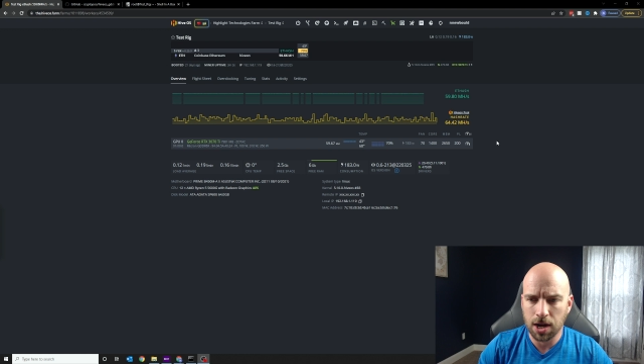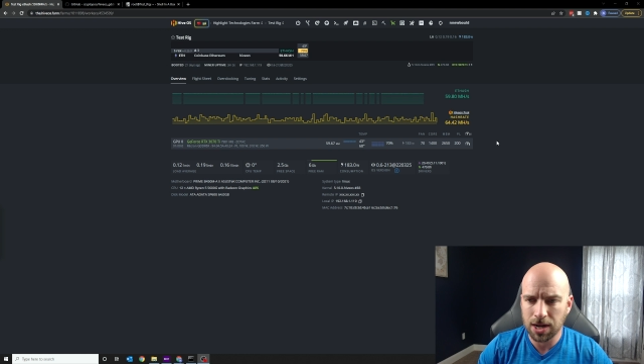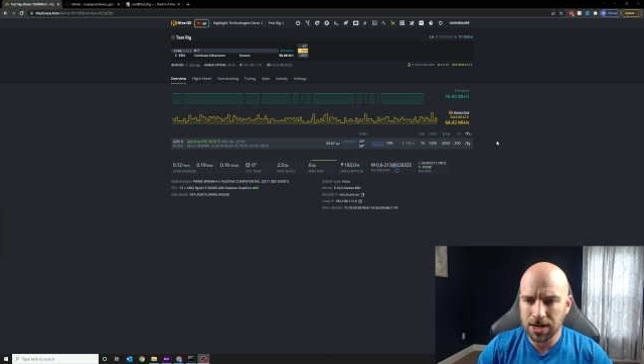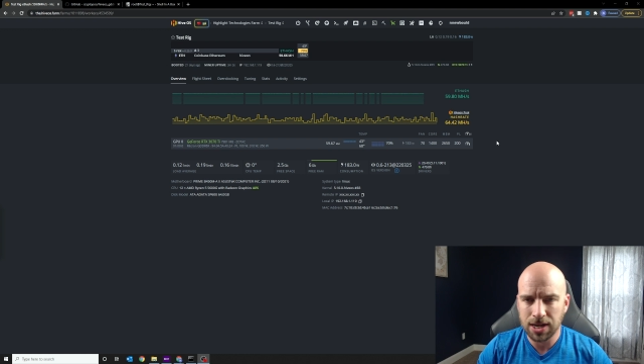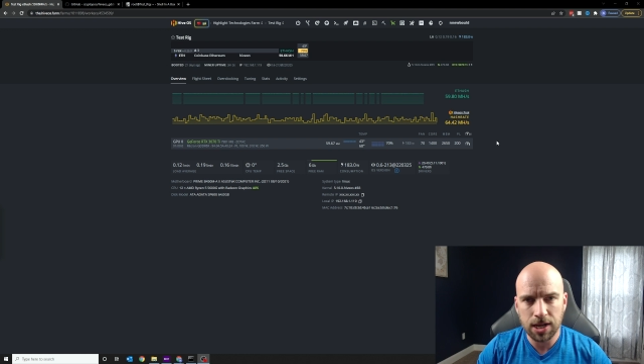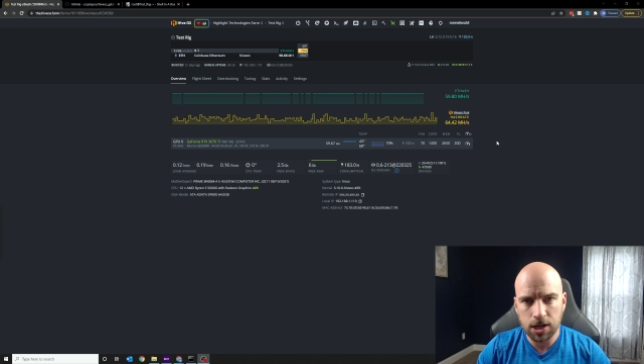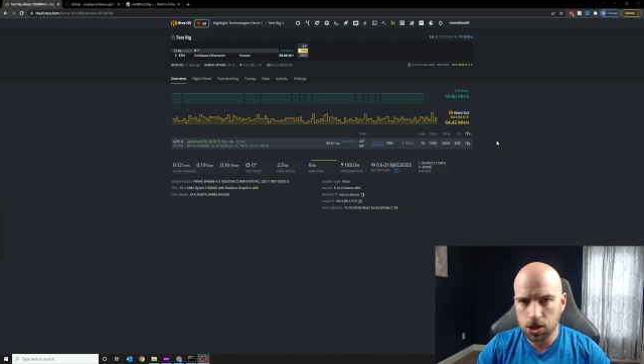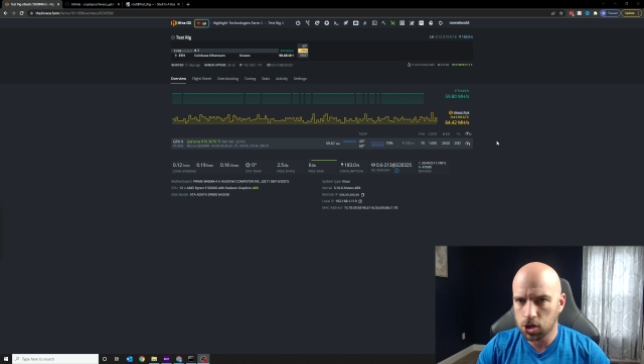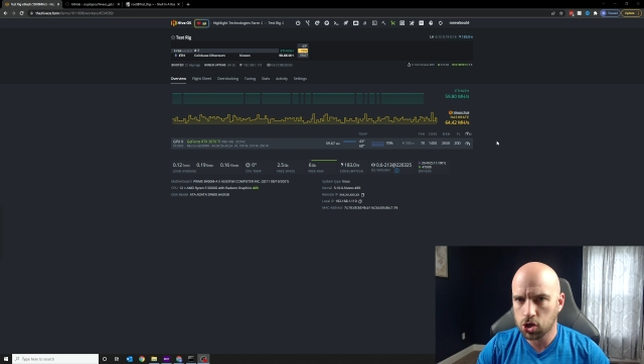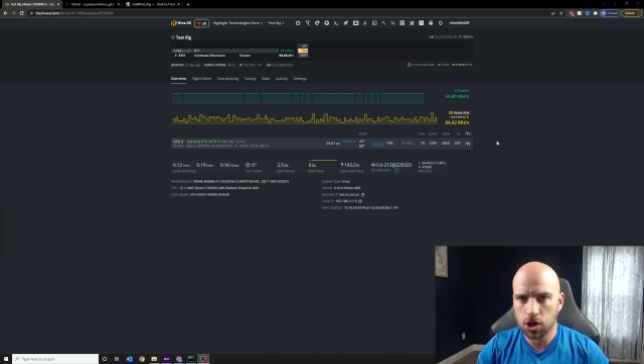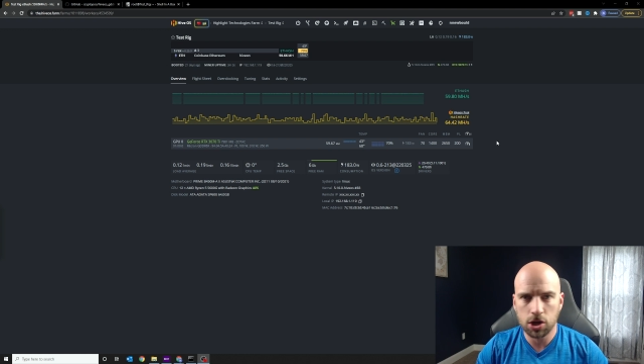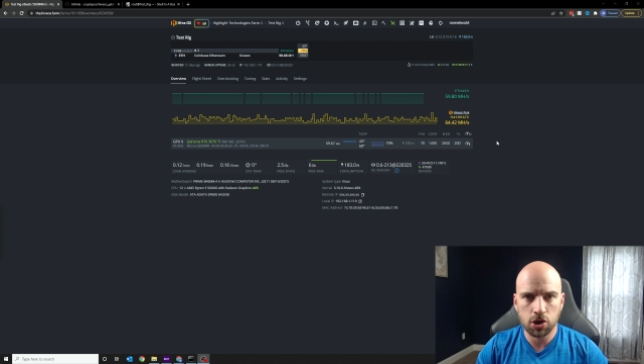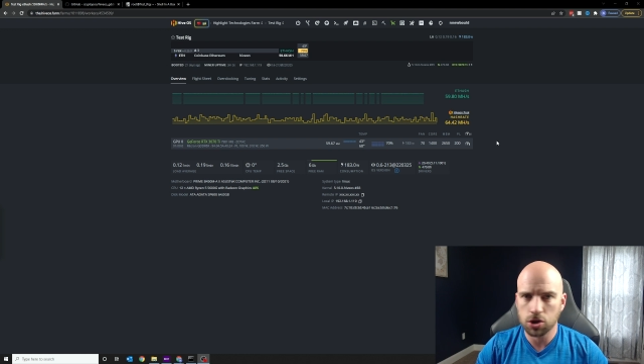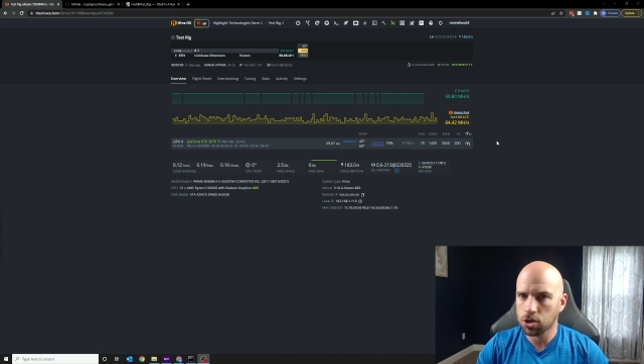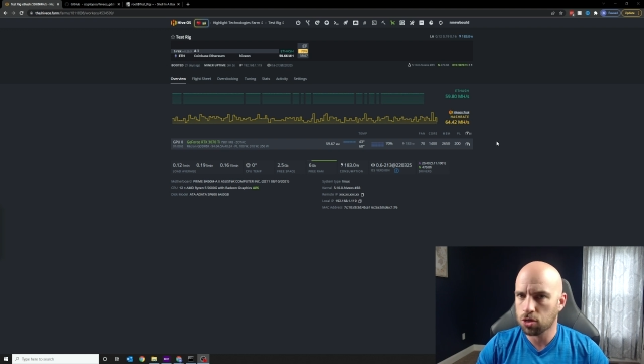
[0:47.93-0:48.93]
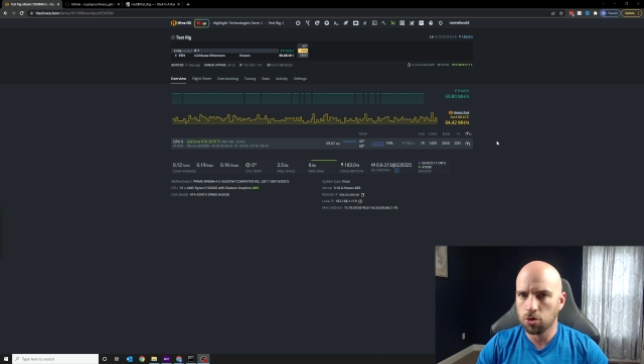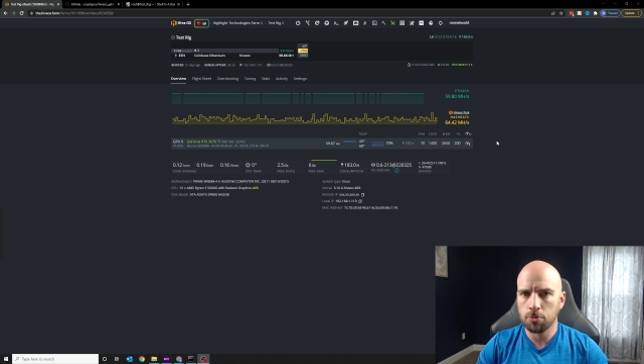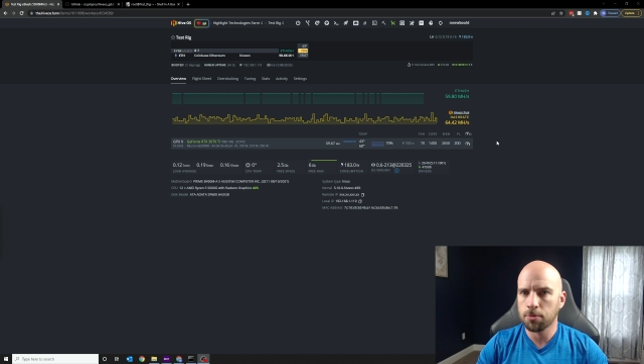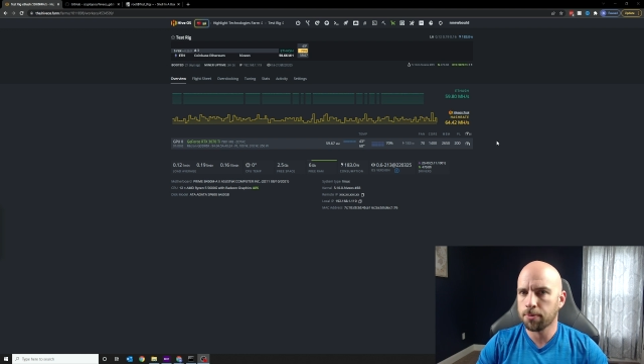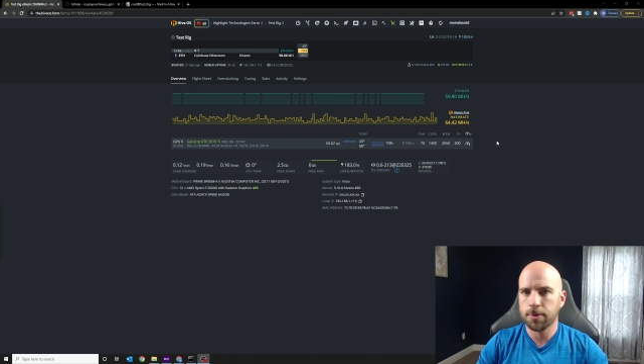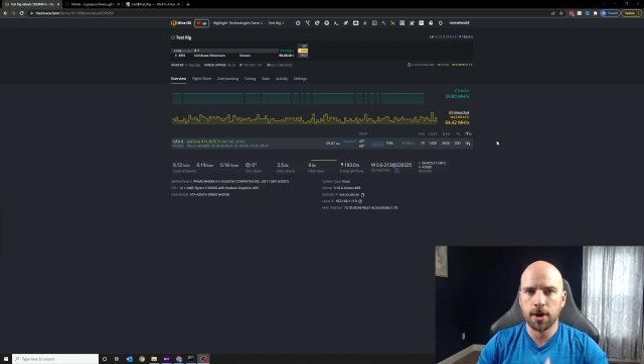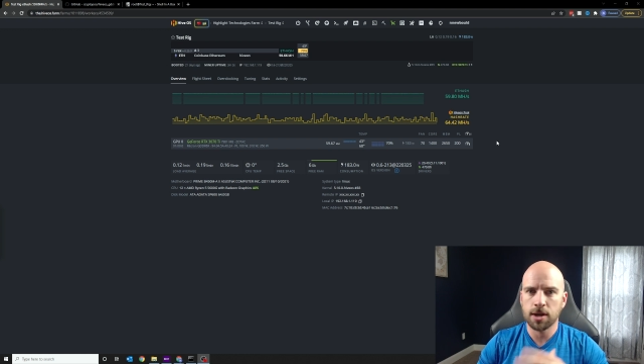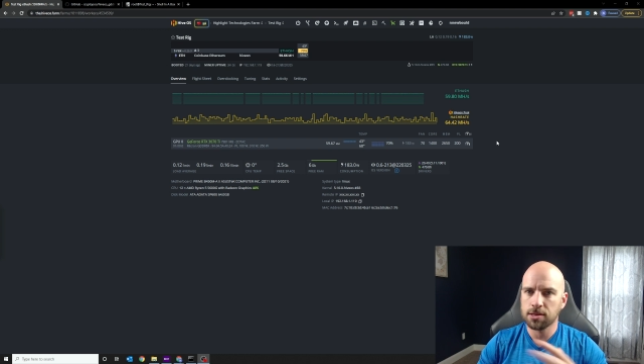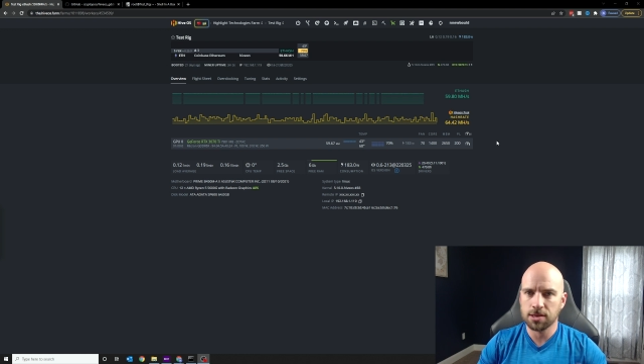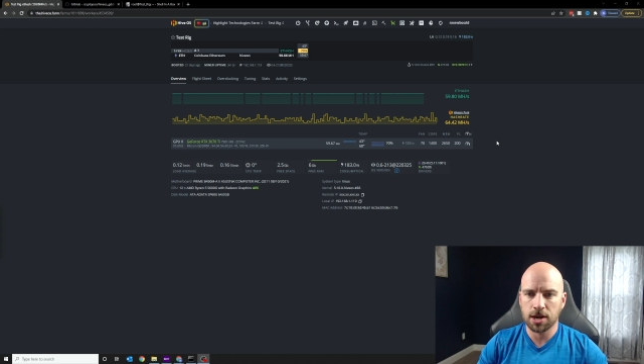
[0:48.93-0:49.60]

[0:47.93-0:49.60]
I need to change the thermal pads.